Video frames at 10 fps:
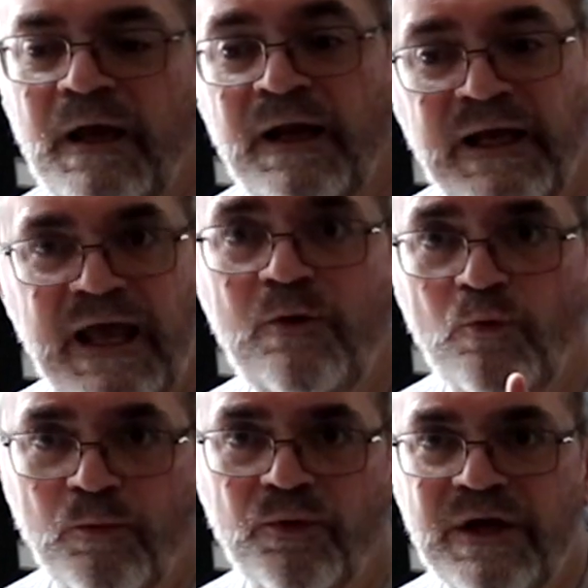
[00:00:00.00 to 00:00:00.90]
And
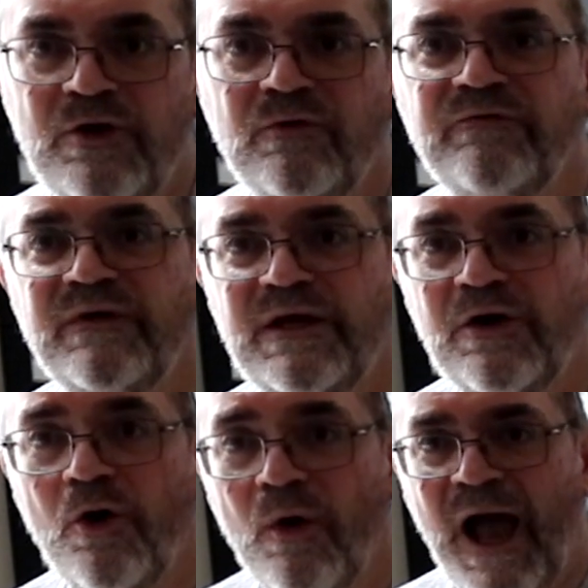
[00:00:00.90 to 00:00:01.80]
again, we'll bring you a
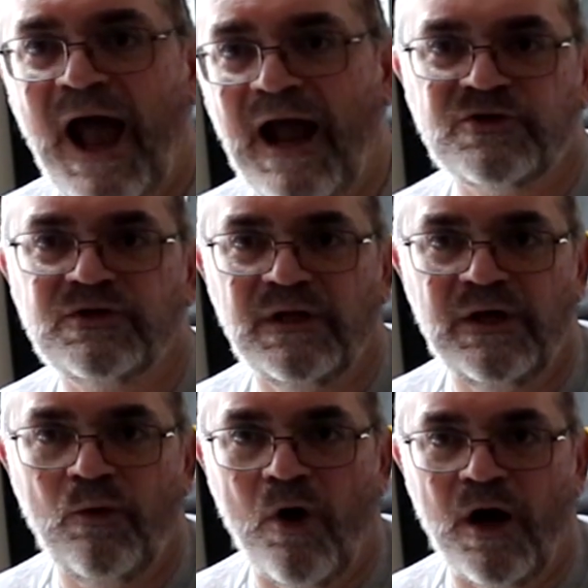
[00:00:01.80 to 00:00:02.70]
video
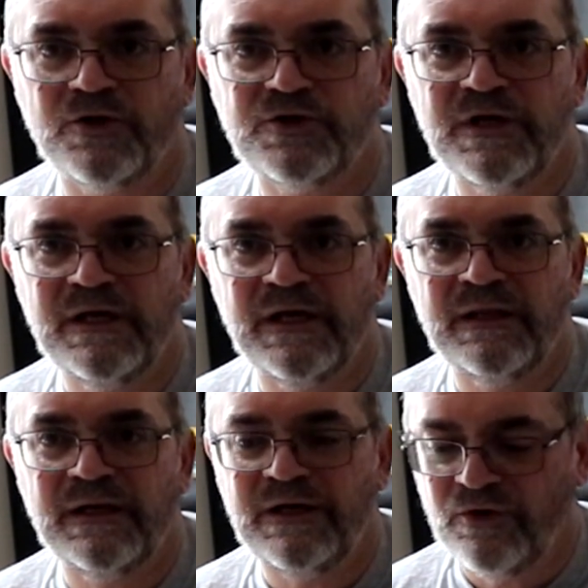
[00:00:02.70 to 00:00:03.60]
actually washing
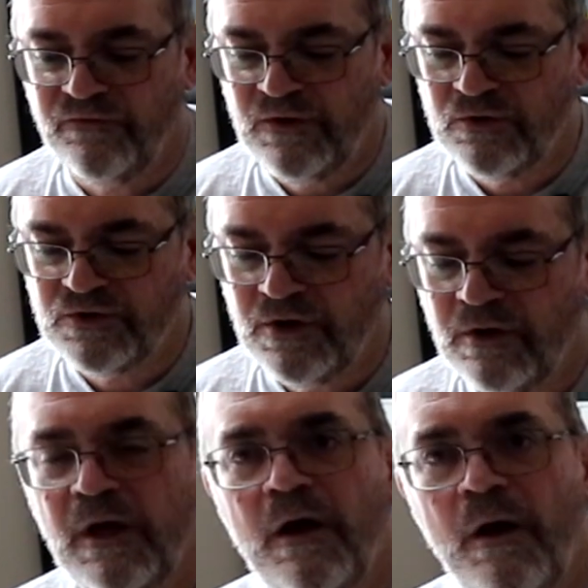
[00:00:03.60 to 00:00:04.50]
in the near
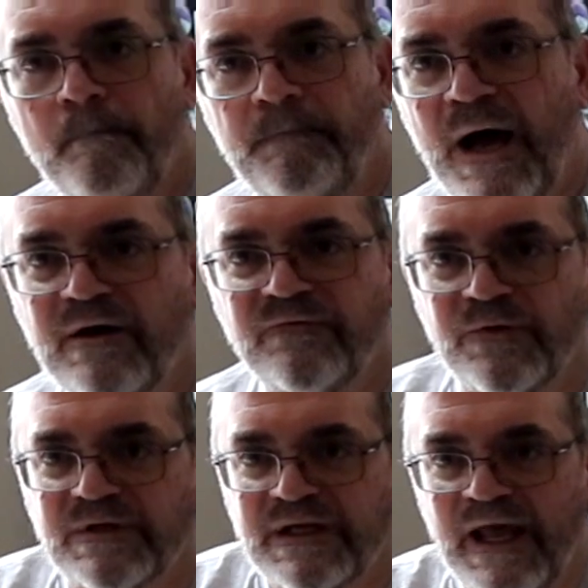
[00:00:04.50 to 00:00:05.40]
future, but
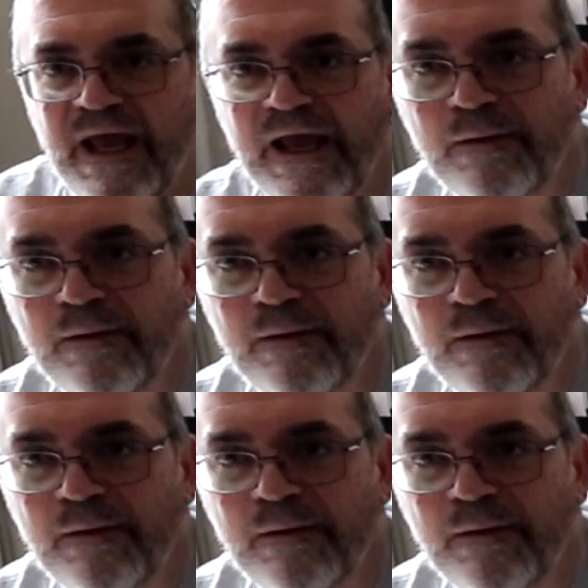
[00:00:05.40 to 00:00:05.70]
for today,